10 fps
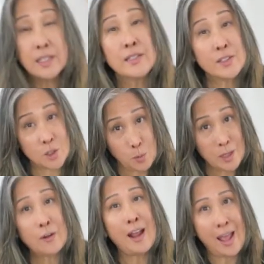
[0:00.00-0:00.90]
sweater
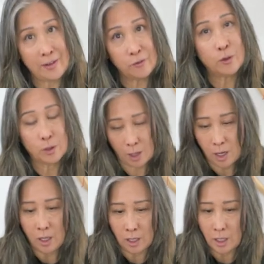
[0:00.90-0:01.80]
I had for
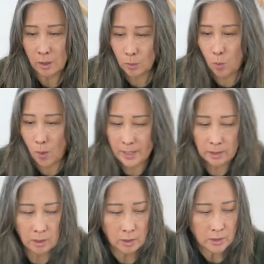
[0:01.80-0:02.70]
quite a
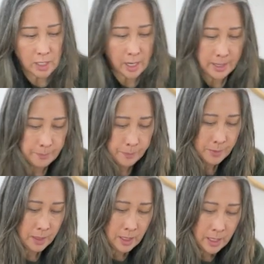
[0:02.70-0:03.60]
long time,
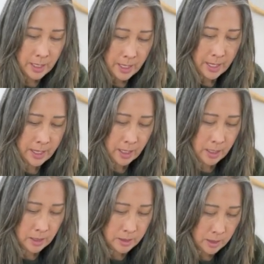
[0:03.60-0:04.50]

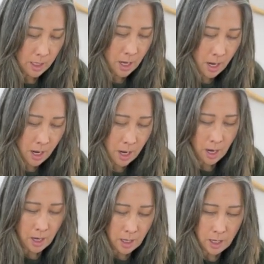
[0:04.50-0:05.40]
and
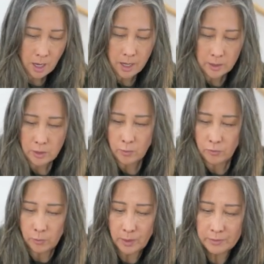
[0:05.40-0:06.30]
I don't know,
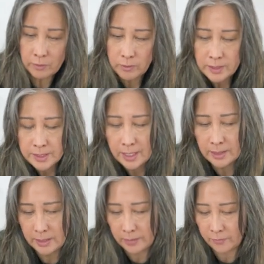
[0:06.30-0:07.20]
for whatever reason, I
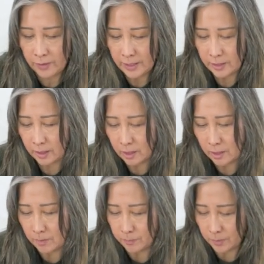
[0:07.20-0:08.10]
did find
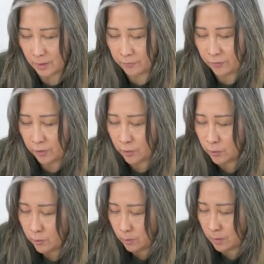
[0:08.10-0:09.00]
a few
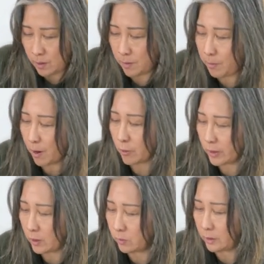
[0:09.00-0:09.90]

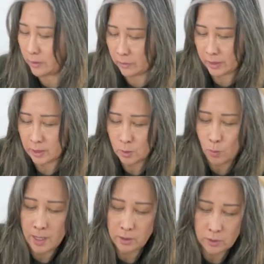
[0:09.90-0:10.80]
Margaret O'Leary
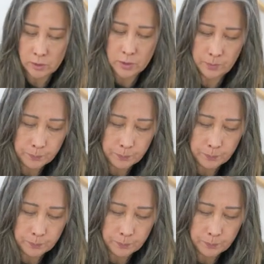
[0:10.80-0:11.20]
sweaters.